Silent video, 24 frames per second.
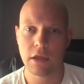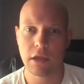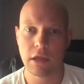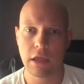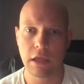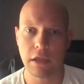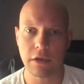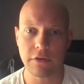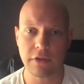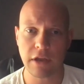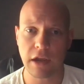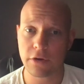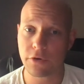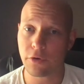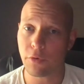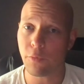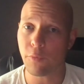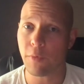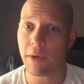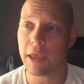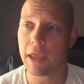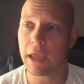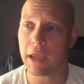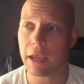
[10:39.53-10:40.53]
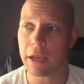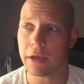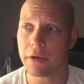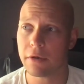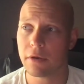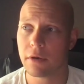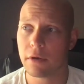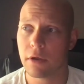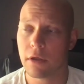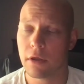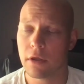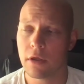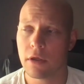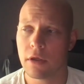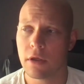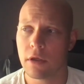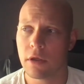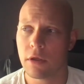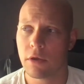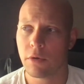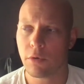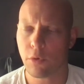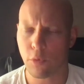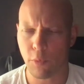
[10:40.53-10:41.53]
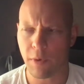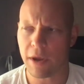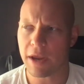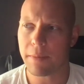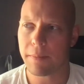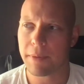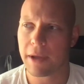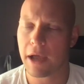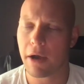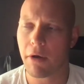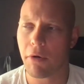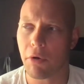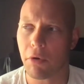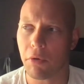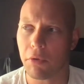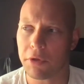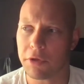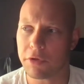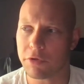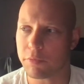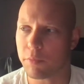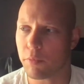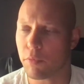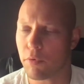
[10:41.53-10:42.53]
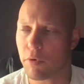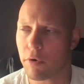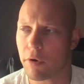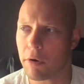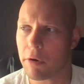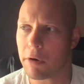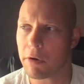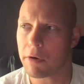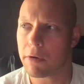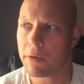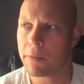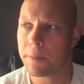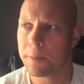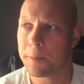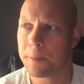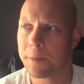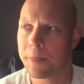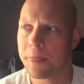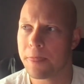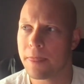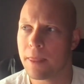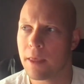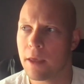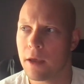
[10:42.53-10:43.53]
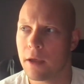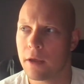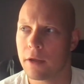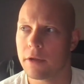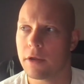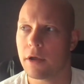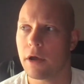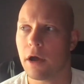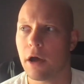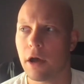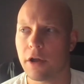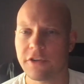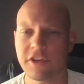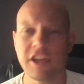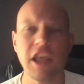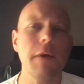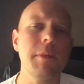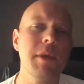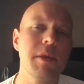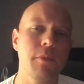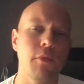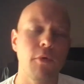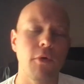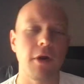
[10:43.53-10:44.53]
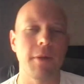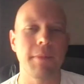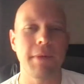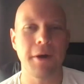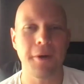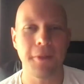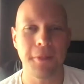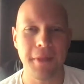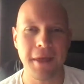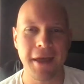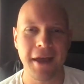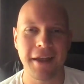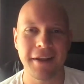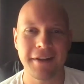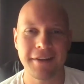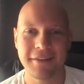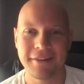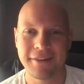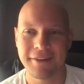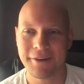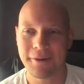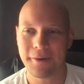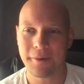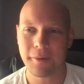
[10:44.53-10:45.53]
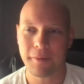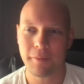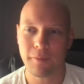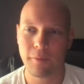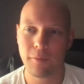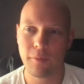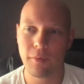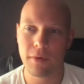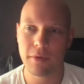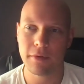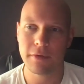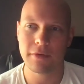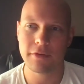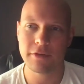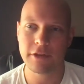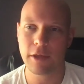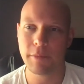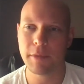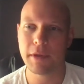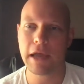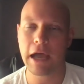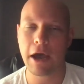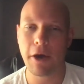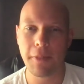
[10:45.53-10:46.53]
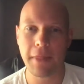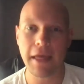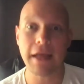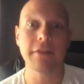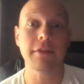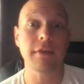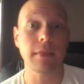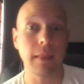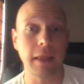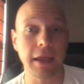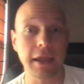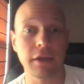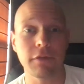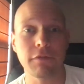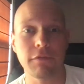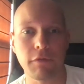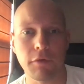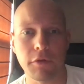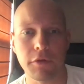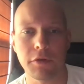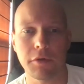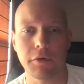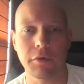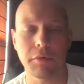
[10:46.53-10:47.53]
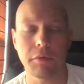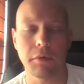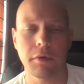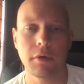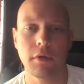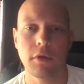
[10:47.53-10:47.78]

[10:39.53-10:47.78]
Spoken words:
and Dr. Wayne or Wayne Powell is more, tell me more about that. Tell me how that's like for you.